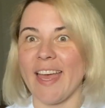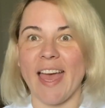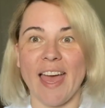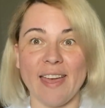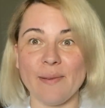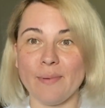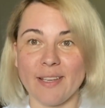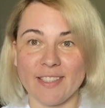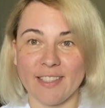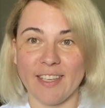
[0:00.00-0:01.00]
I
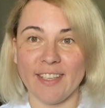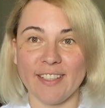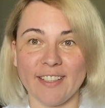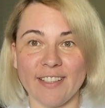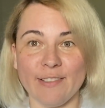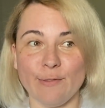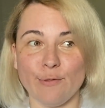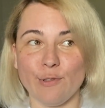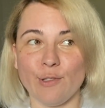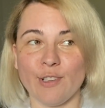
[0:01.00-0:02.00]
wasn't here
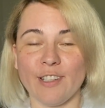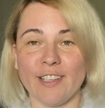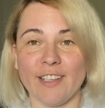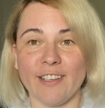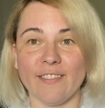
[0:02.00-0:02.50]
for